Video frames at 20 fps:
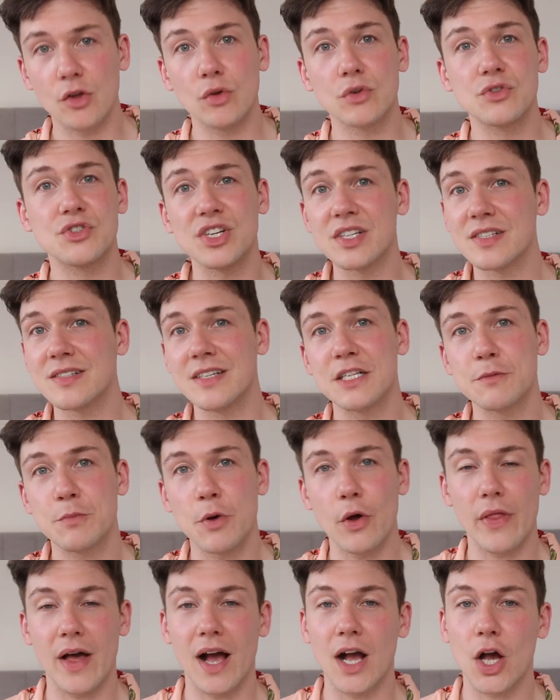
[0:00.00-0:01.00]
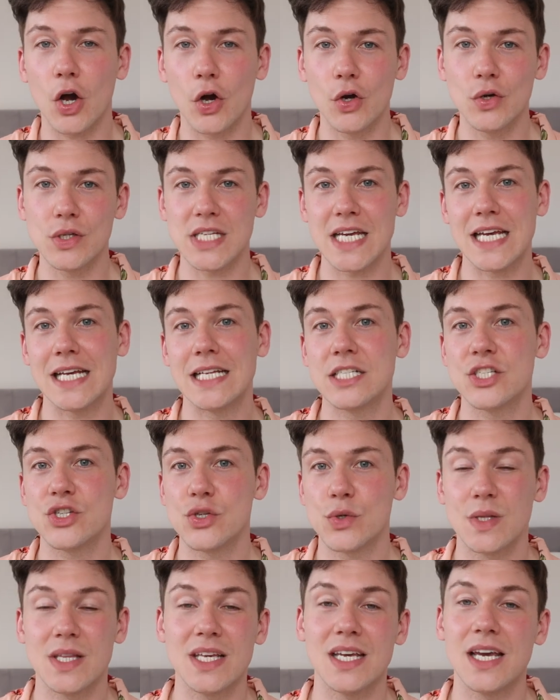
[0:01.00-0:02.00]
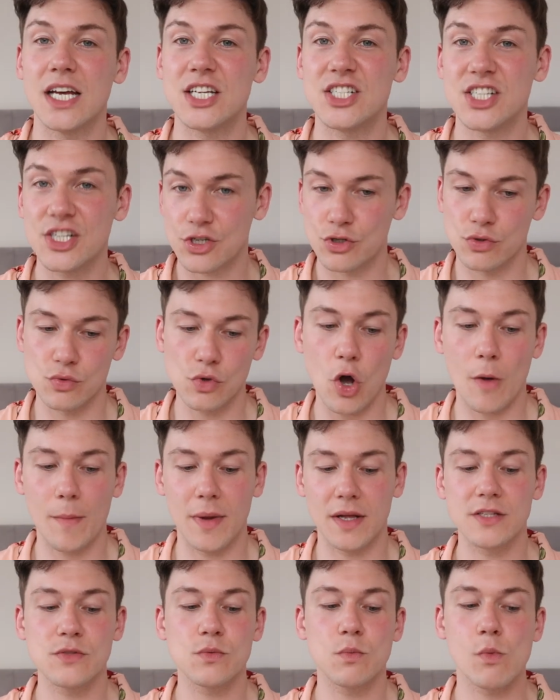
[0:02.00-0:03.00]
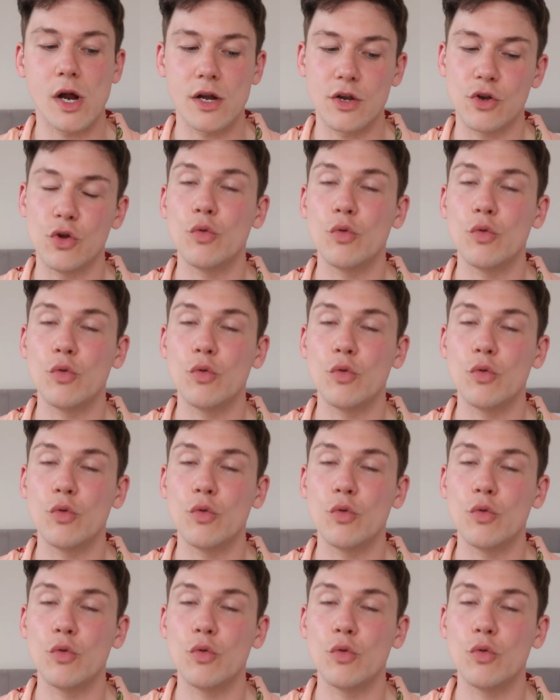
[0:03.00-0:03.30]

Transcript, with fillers: You'll just need to put that code into the additional comments when